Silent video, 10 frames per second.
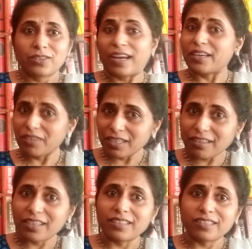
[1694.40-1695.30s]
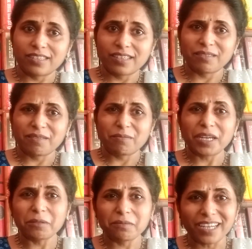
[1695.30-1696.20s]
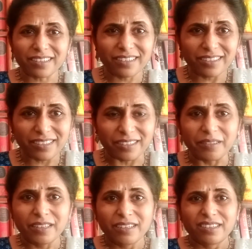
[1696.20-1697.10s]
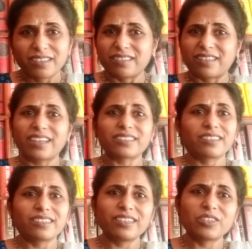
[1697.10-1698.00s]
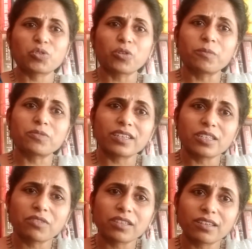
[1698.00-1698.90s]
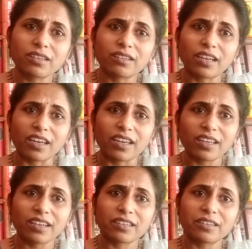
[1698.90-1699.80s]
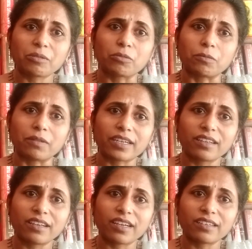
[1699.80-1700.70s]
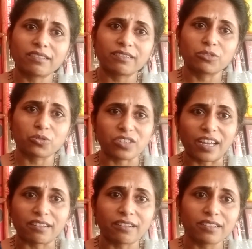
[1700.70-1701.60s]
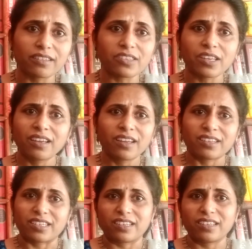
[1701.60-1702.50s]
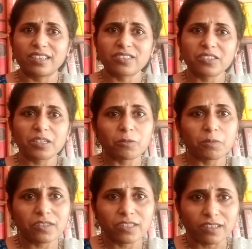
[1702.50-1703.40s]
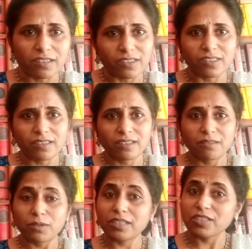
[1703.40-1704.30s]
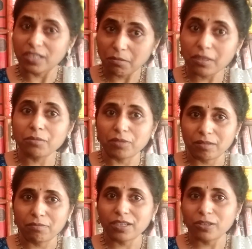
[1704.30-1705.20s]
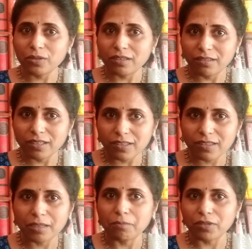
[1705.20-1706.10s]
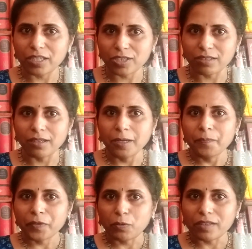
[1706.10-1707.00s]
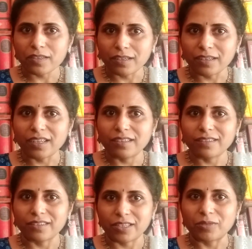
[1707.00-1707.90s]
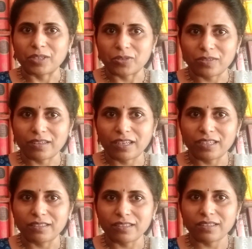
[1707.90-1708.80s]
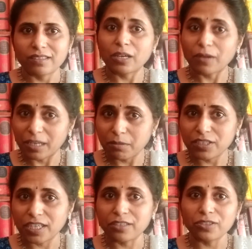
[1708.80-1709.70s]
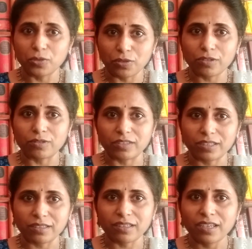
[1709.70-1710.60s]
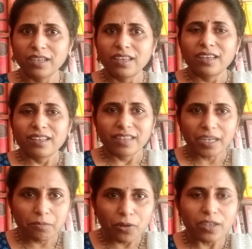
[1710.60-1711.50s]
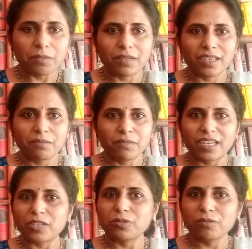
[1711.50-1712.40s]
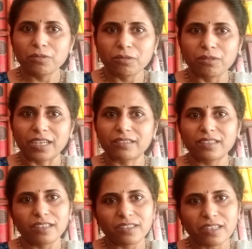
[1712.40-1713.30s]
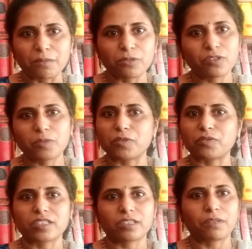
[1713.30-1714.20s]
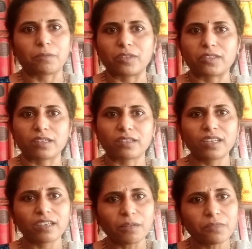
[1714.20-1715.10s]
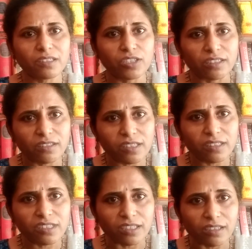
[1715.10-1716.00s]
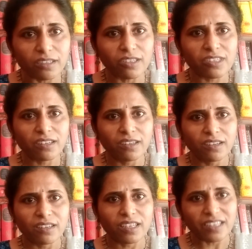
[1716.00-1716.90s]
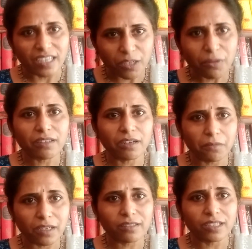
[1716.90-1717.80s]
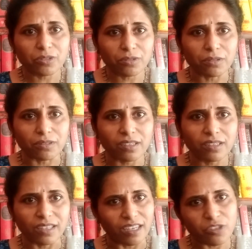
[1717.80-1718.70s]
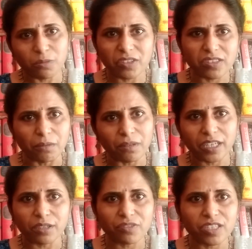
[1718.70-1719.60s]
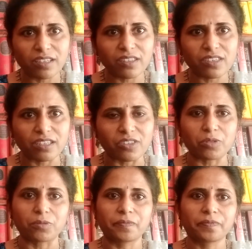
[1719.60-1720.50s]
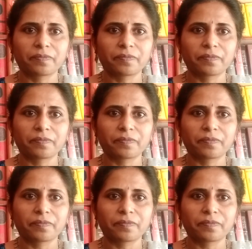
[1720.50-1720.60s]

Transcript: I've had clients saying, Madam, that girl is so obsessed with her hair and her mobile and those danglers. She doesn't seem to be serious. Whereas she may be. But look, this is the impression one's attire is giving to the client. Now, I'll be gender neutral over here. That boy, ma'am, I don't know. I think he's come to this profession by mistake. He comes in jeans and sneakers. Does anyone come like that to court? There has to be some kind of seriousness, no?